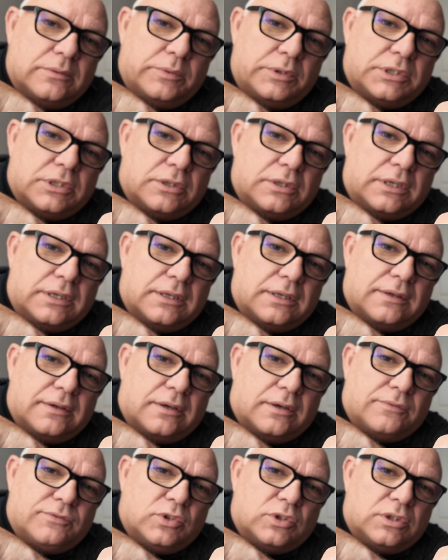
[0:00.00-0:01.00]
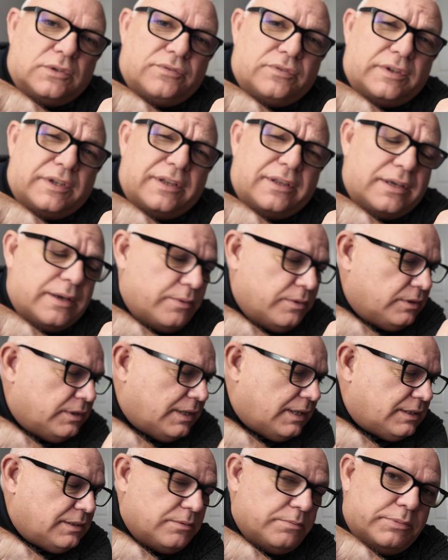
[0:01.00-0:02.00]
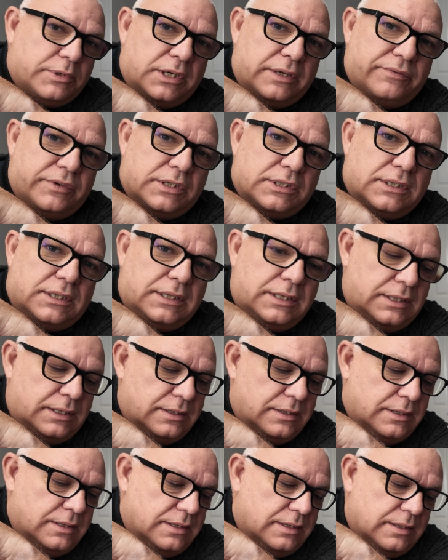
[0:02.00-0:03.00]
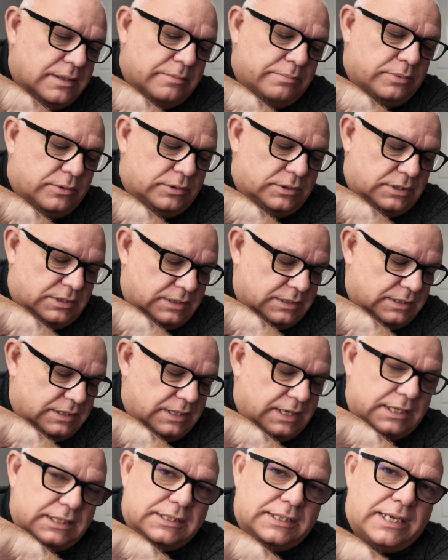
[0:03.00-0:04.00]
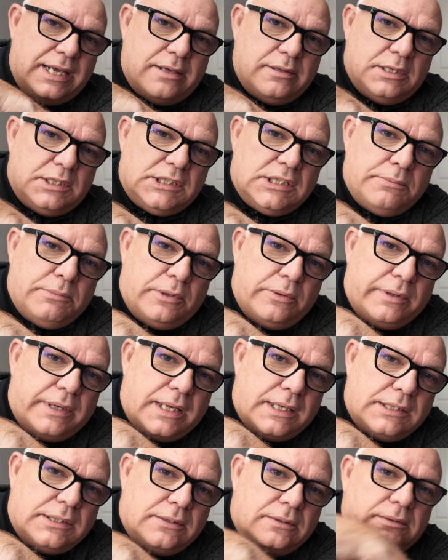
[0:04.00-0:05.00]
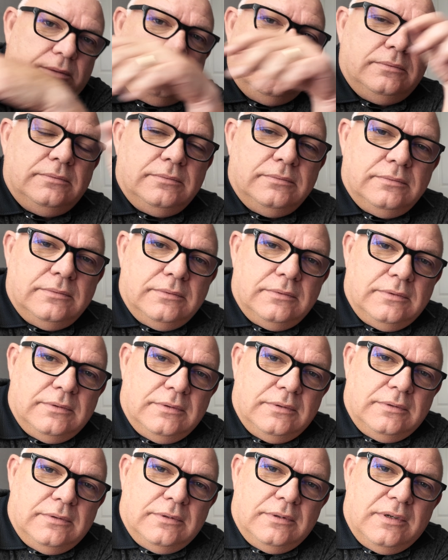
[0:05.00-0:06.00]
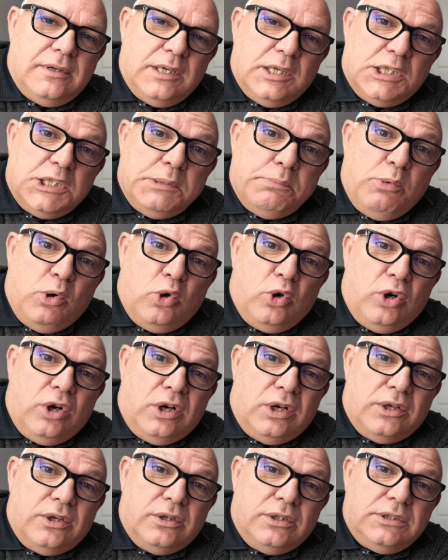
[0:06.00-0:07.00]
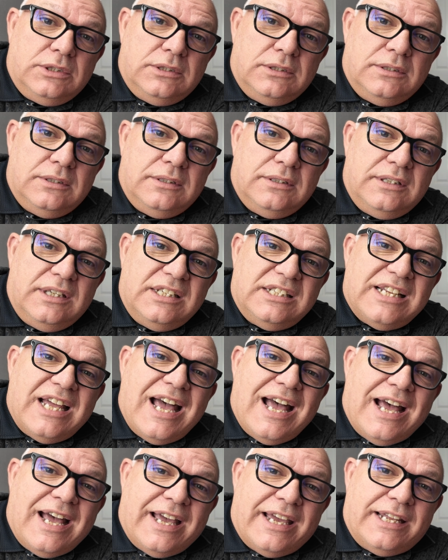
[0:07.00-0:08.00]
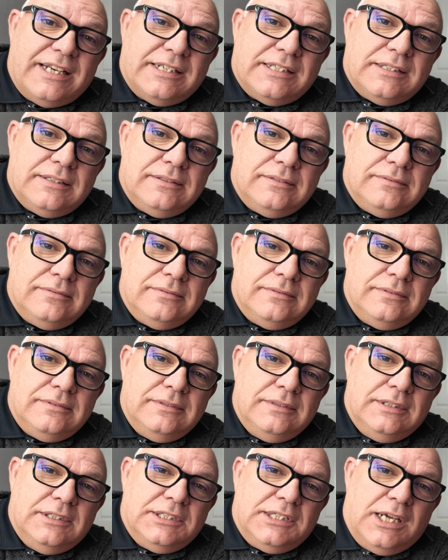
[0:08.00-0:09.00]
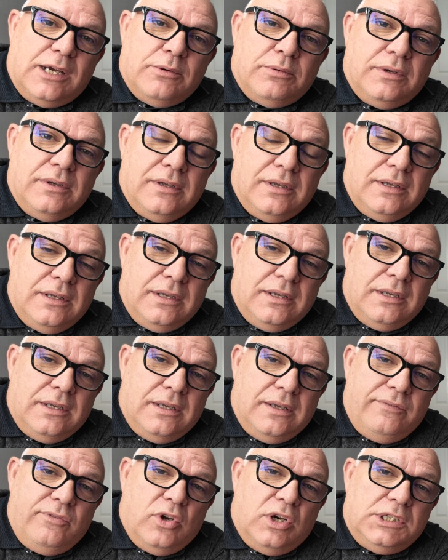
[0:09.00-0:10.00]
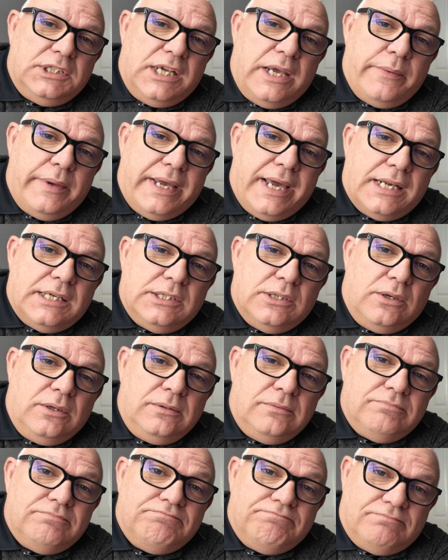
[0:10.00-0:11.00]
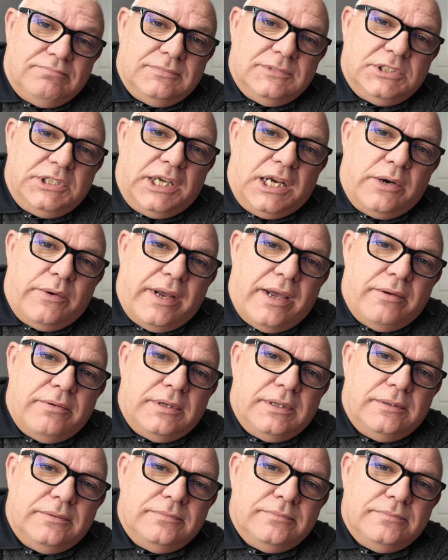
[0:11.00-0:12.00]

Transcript: which I've done a video on that previously. But let's see how the Sermoon gets on. Spoiler alert, it's ice. So, if you want to see how it gets on, stick around.